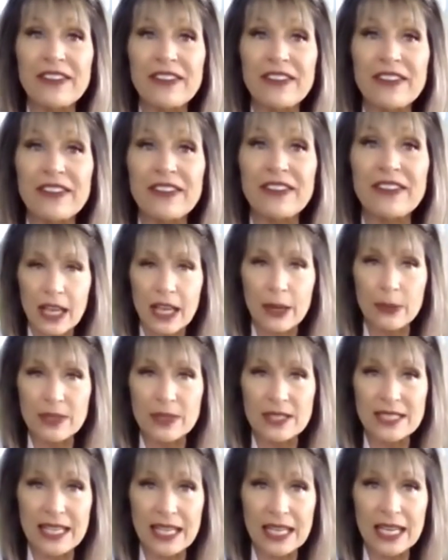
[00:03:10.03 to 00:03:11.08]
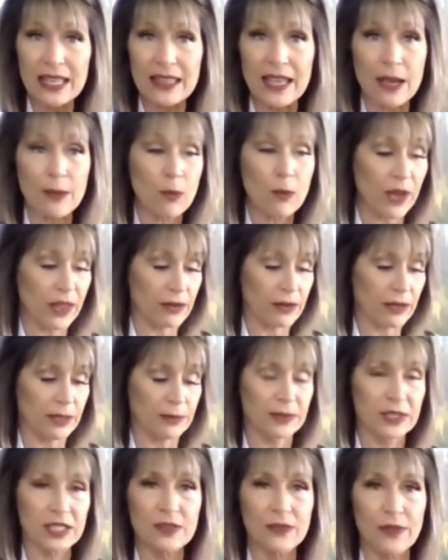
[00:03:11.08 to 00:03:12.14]
like I was getting them, whether it
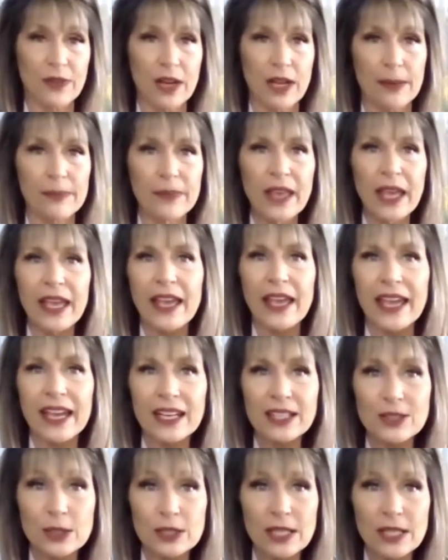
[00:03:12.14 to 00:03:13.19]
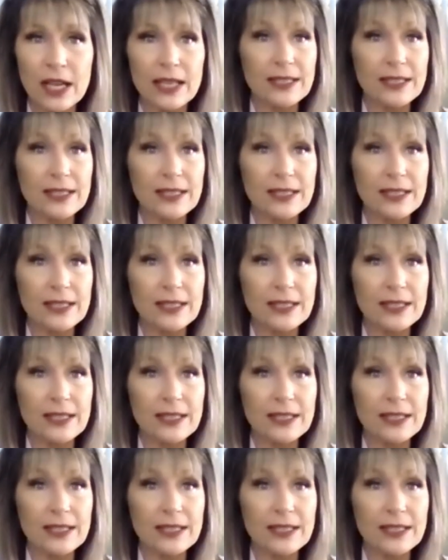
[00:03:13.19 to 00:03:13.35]
was from exercise,